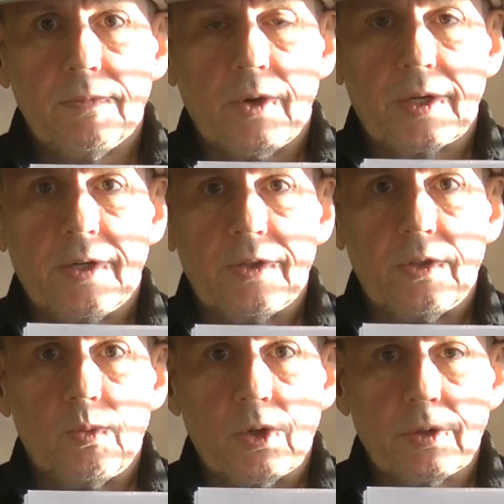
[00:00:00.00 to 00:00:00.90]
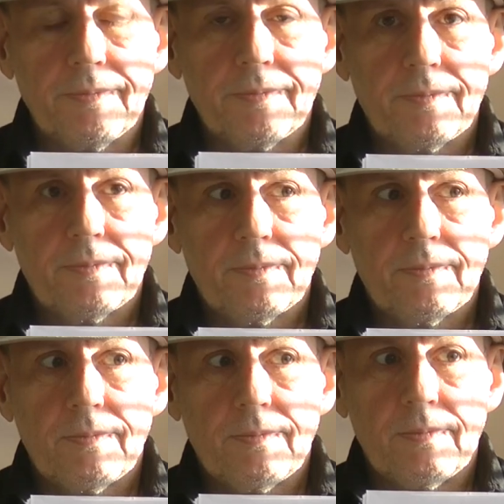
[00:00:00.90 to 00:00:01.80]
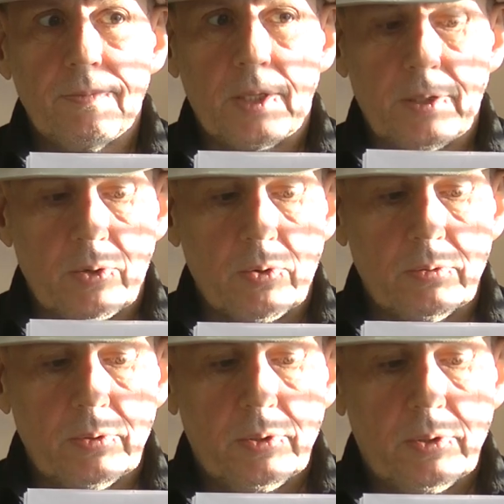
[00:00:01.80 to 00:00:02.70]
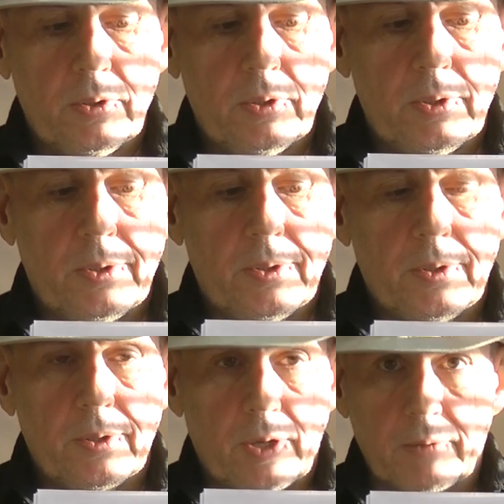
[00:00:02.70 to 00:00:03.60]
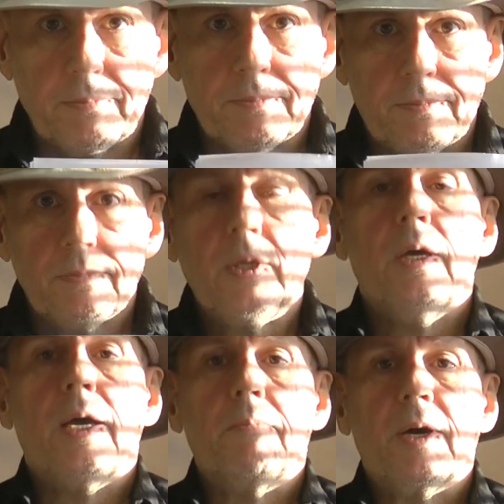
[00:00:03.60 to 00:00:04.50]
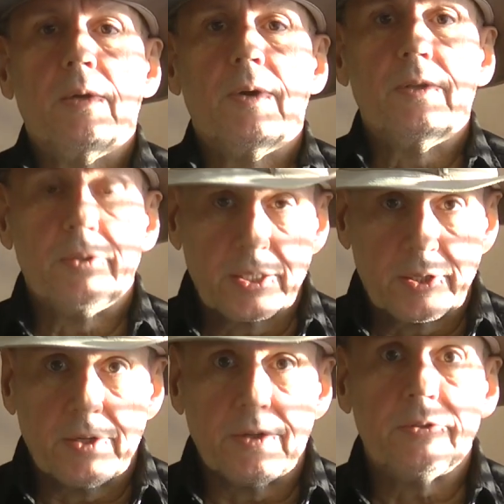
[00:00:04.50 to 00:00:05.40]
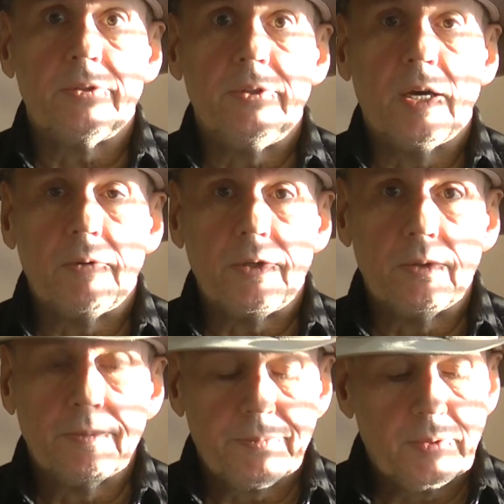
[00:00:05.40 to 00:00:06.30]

You recognize this word? And they go, yeah. And by the way, the next letter is W.